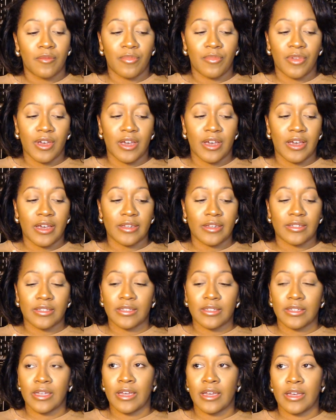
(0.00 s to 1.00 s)

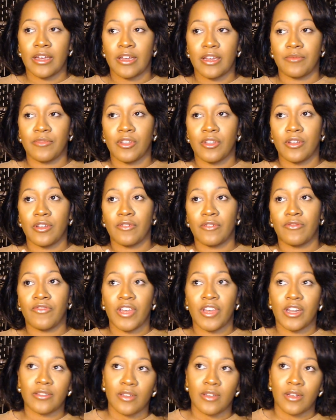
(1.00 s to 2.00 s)
But the
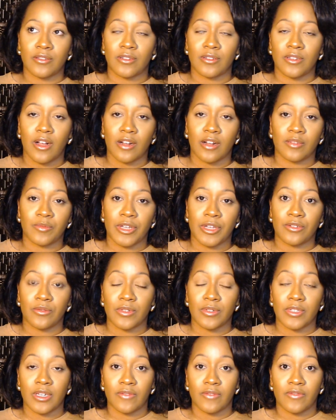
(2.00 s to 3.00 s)
Fed has also talked about,
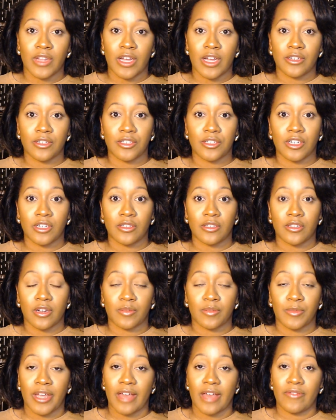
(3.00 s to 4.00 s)
towards the end of last year, talked
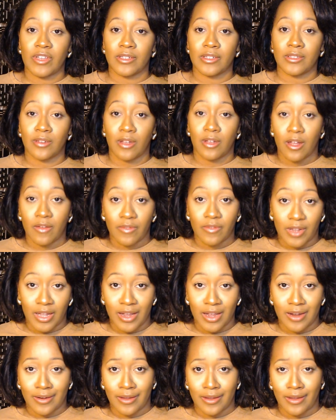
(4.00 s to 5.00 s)
about having a soft
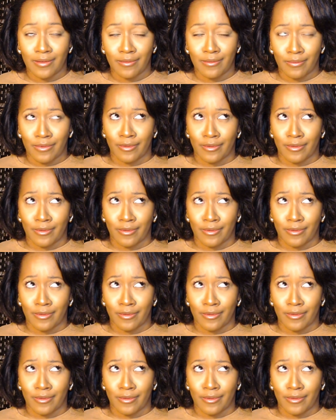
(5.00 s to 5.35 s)
landing.